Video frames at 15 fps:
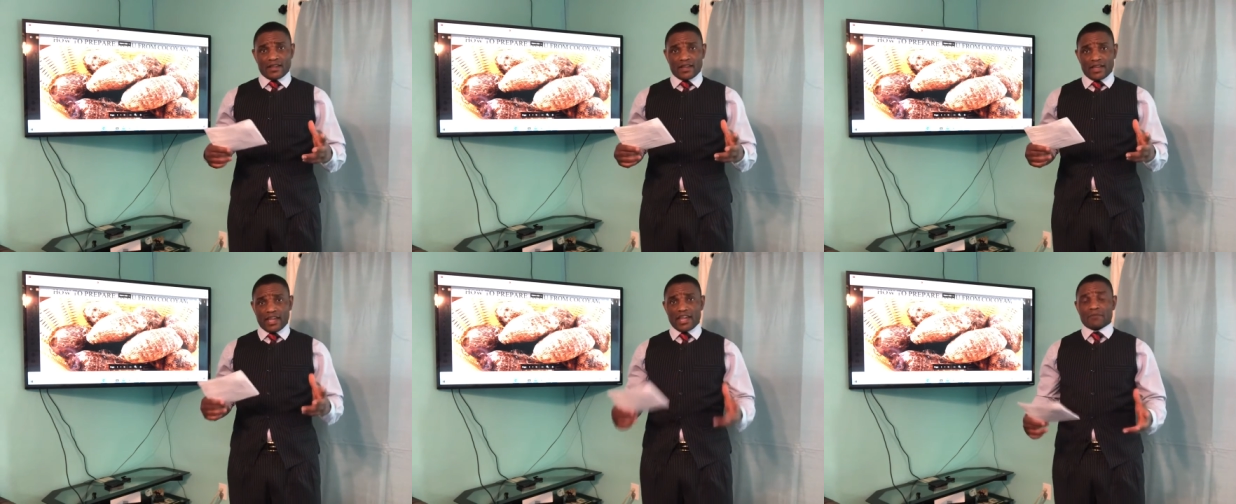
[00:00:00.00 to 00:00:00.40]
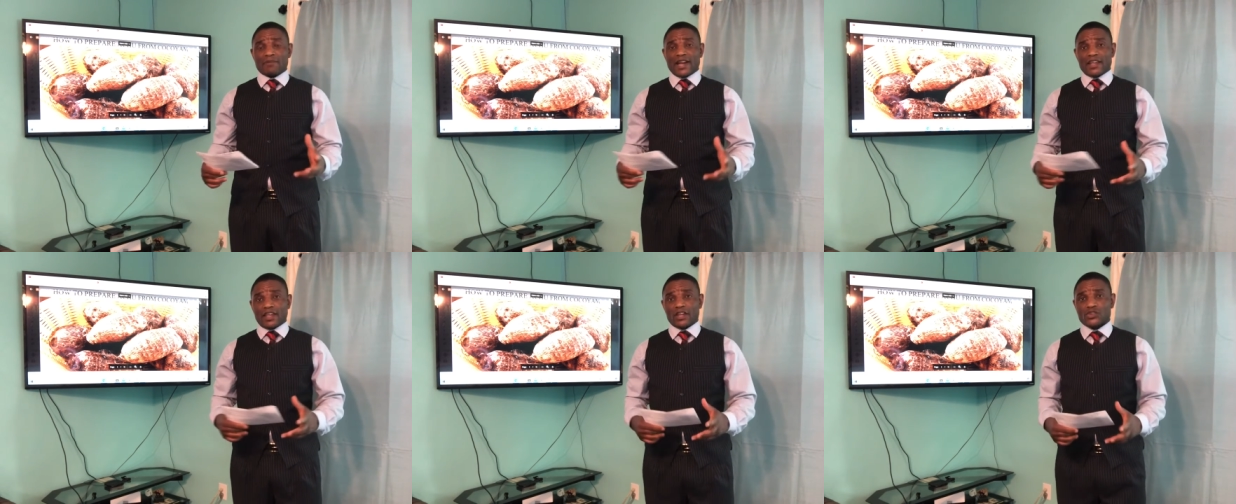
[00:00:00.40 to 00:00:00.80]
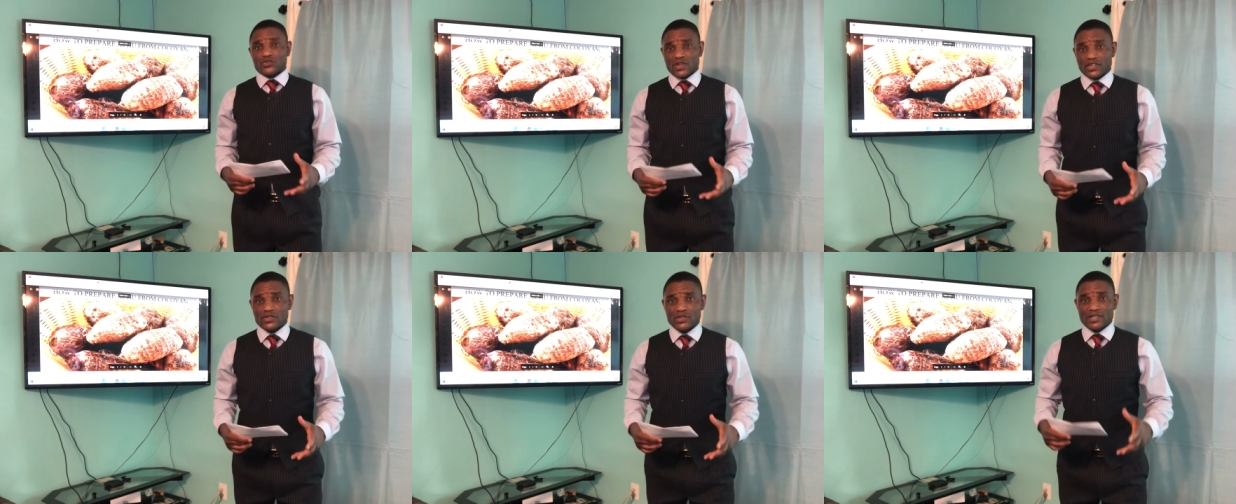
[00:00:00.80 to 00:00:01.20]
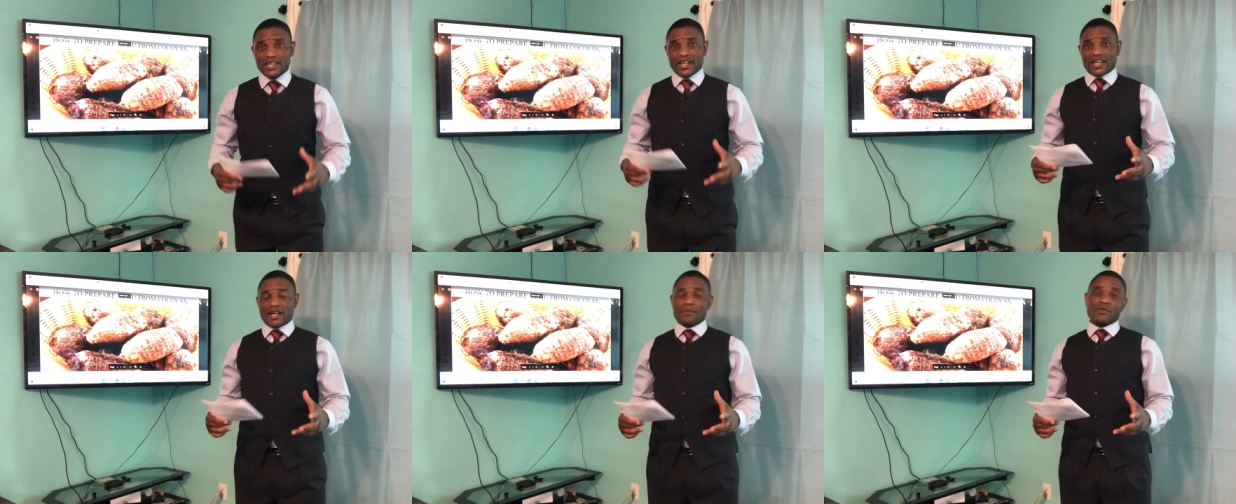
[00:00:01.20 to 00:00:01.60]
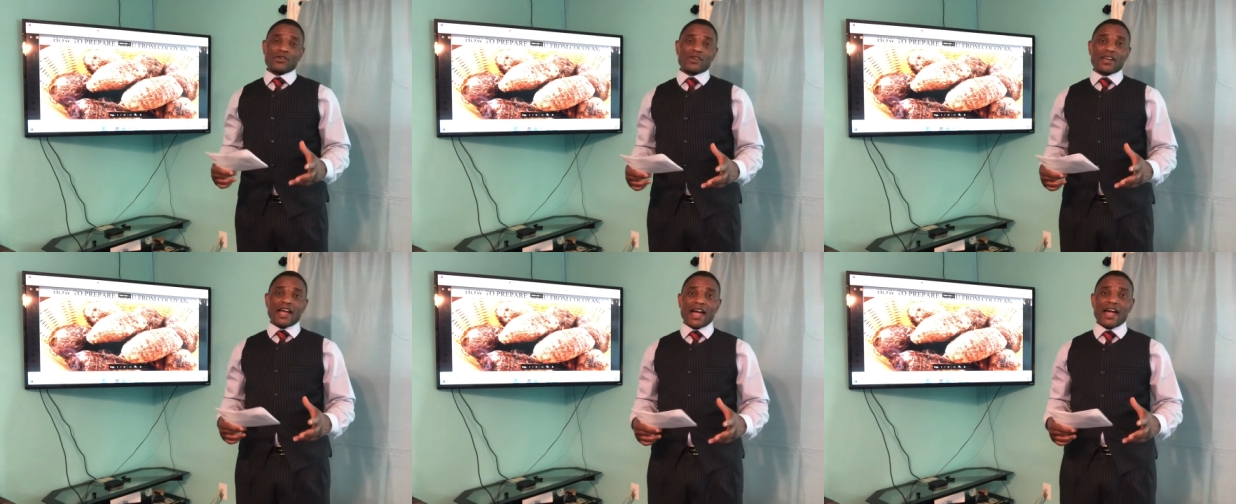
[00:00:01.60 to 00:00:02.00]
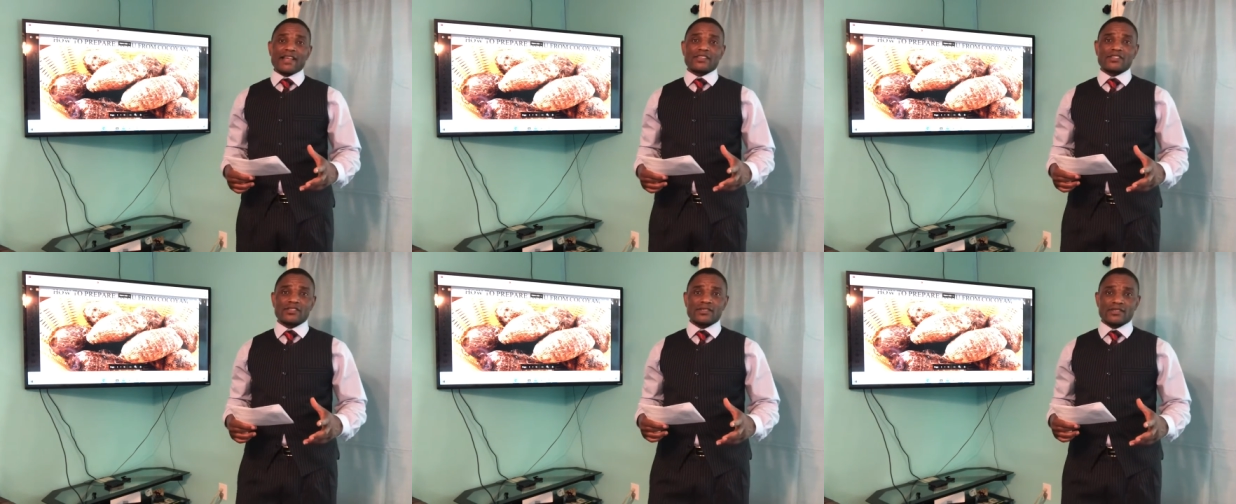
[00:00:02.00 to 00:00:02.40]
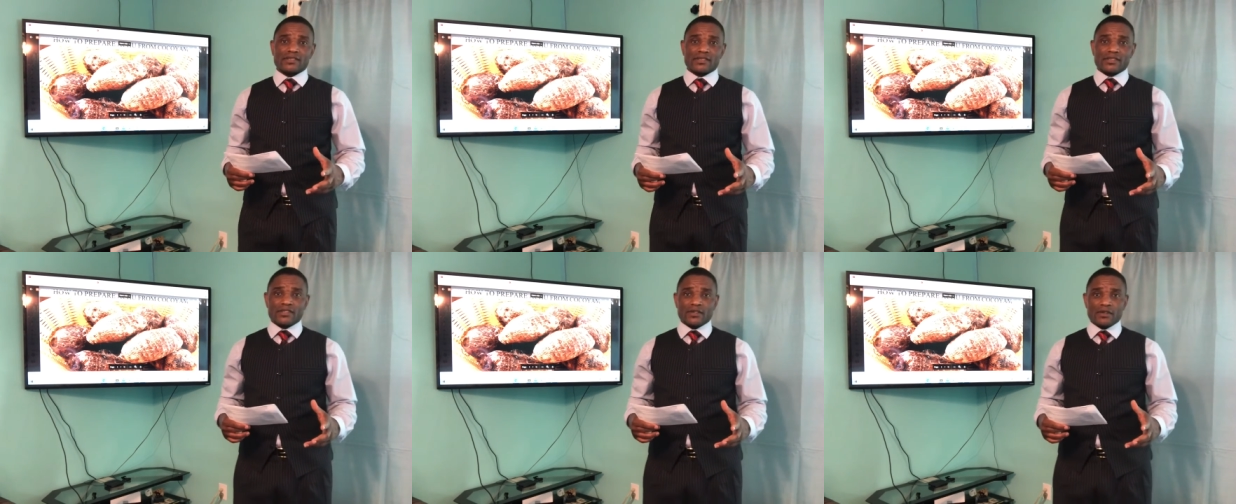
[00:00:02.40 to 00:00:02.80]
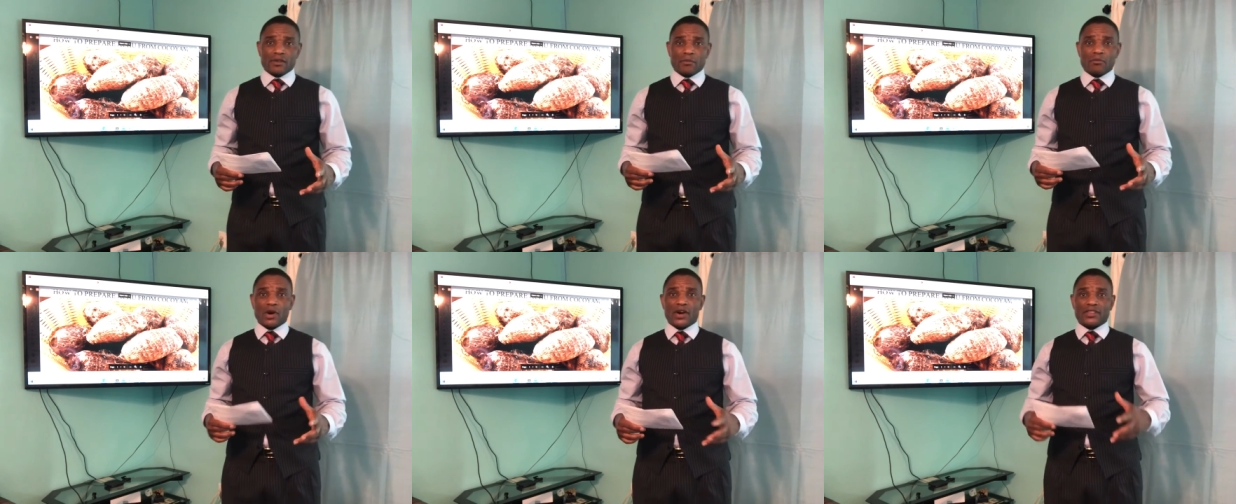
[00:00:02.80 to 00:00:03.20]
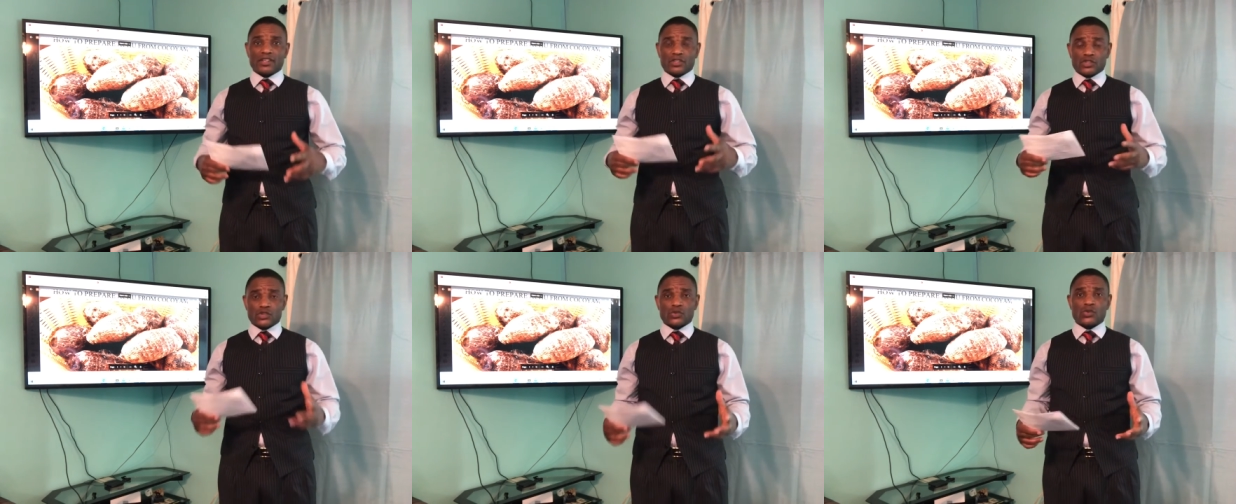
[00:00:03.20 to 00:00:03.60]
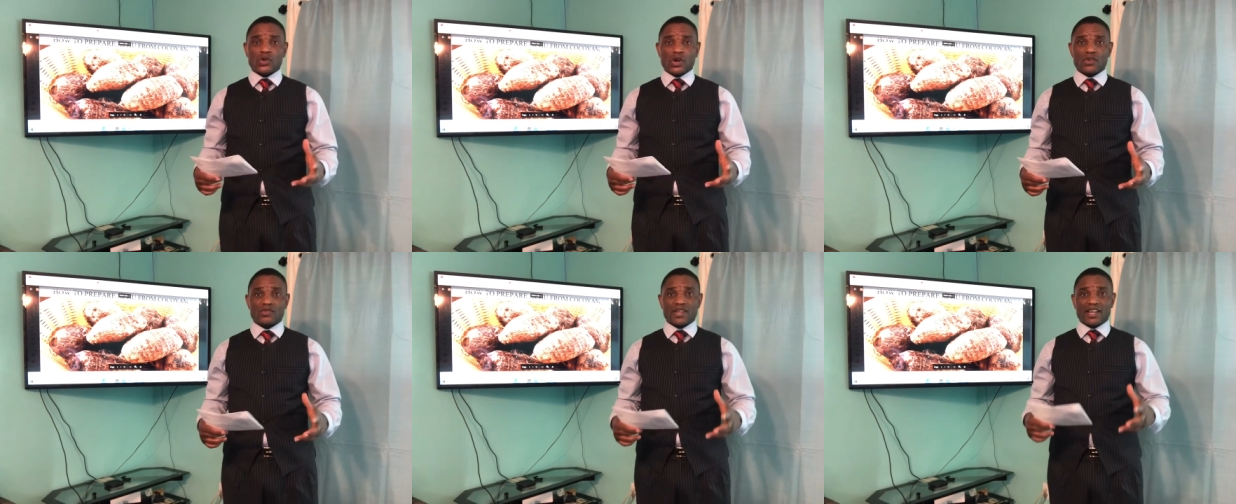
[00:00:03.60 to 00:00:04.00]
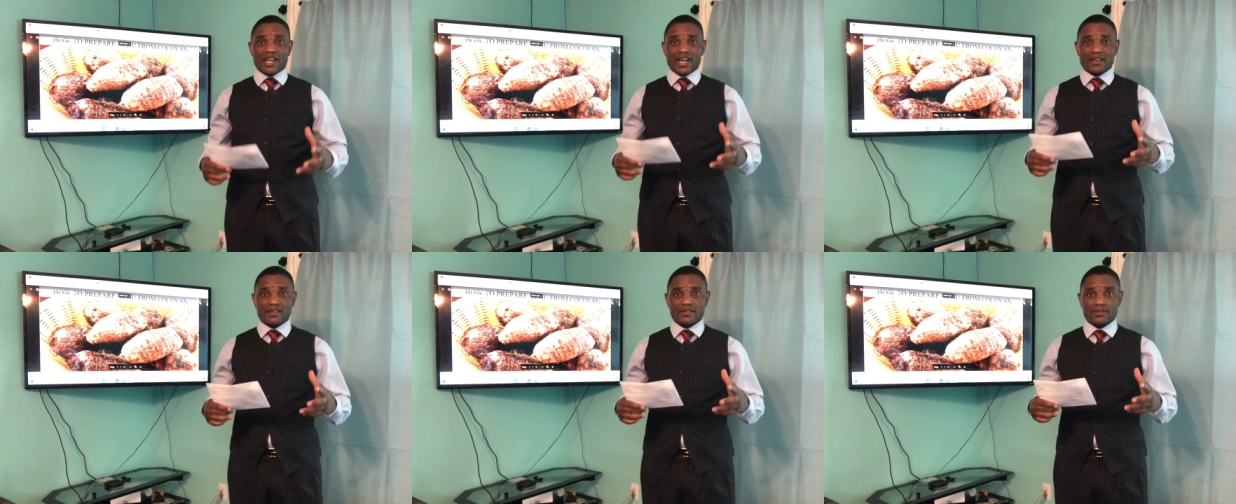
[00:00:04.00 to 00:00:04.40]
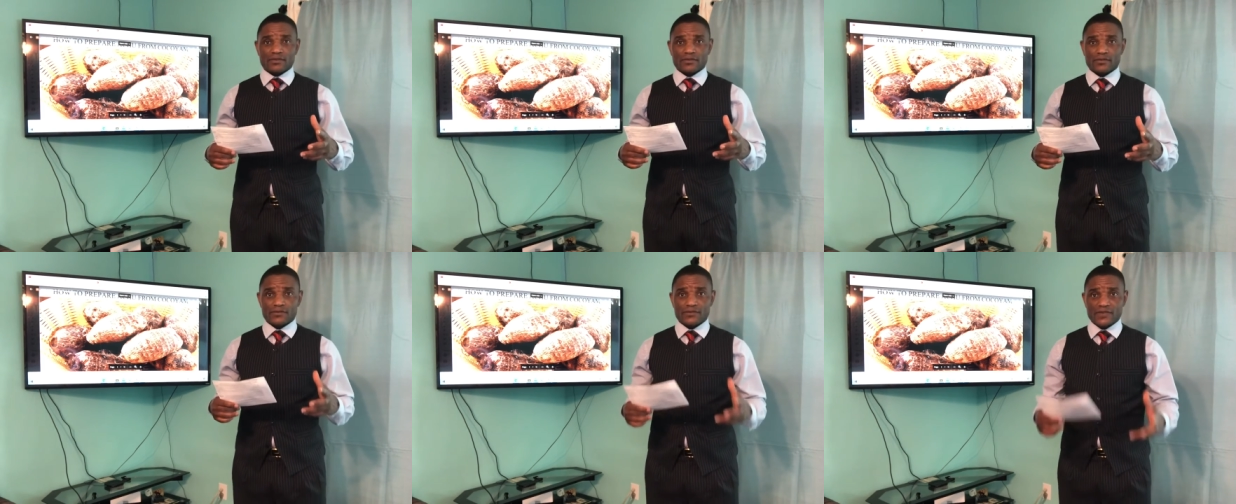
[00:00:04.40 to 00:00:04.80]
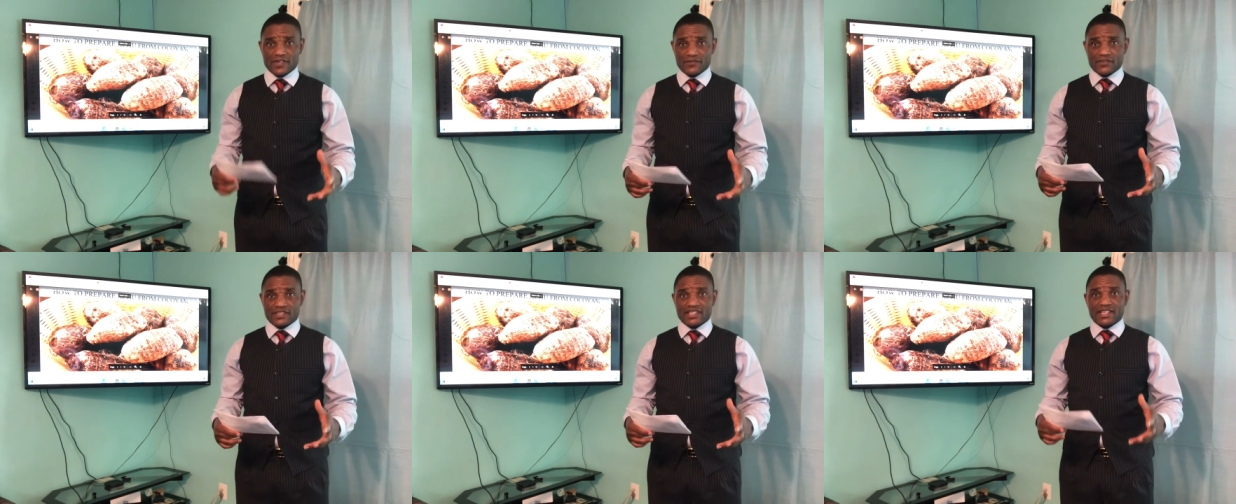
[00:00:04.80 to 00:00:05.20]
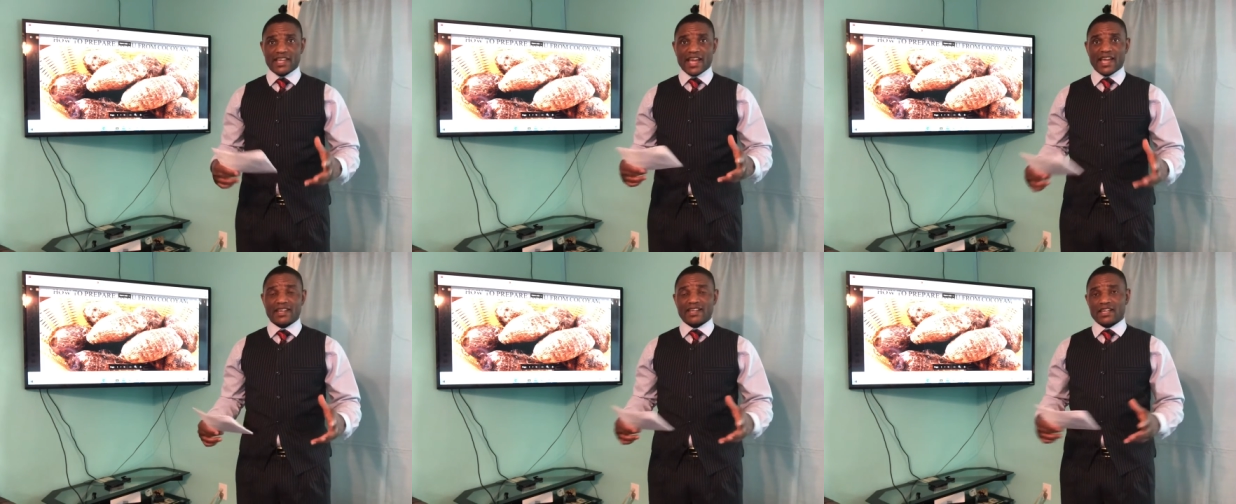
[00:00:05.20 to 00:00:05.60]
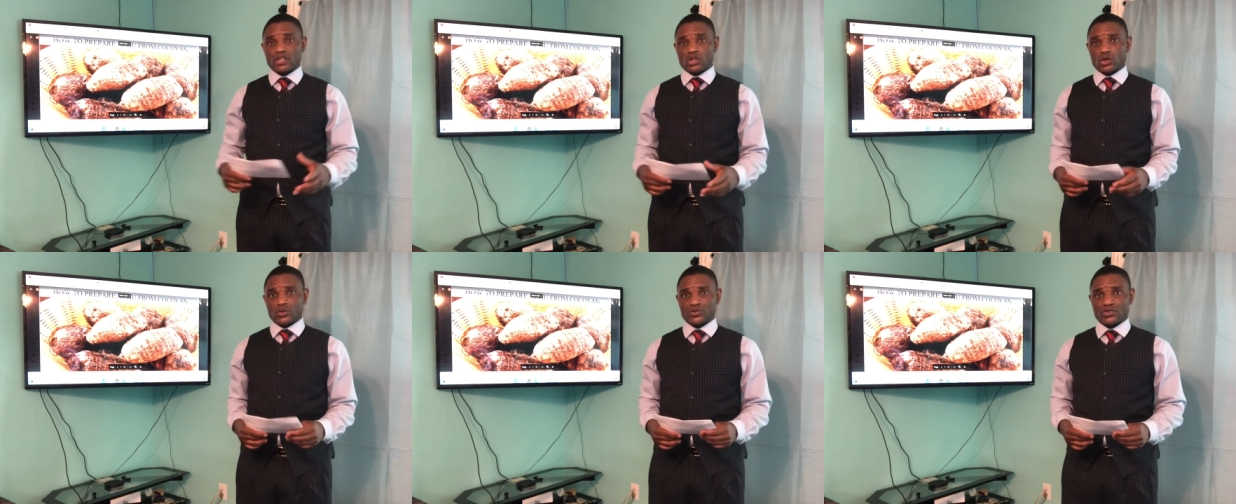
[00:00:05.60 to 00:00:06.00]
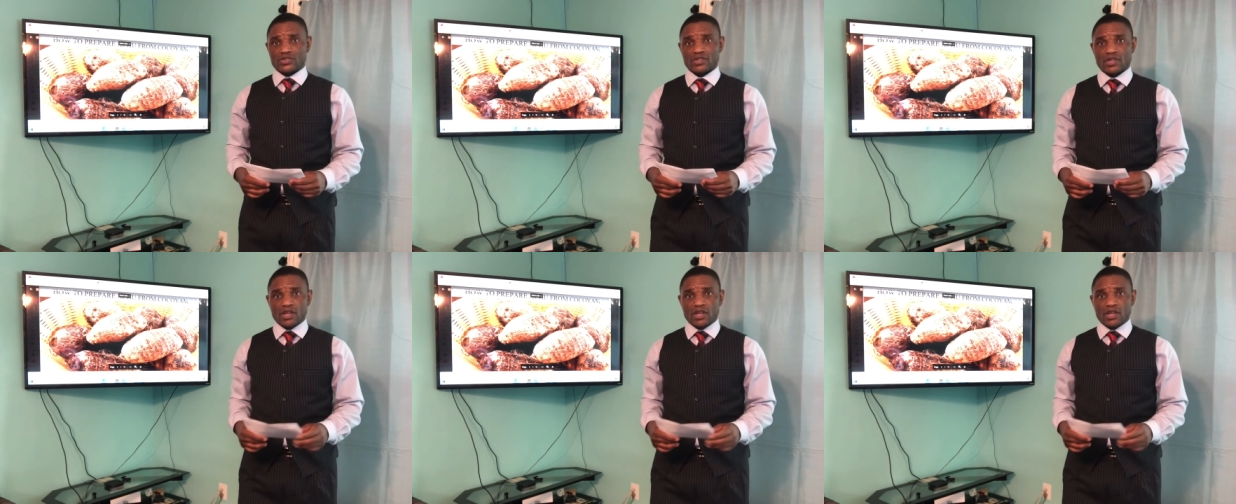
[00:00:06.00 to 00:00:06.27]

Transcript: It might interest you that Cameroon has more than 250 ethnic groups,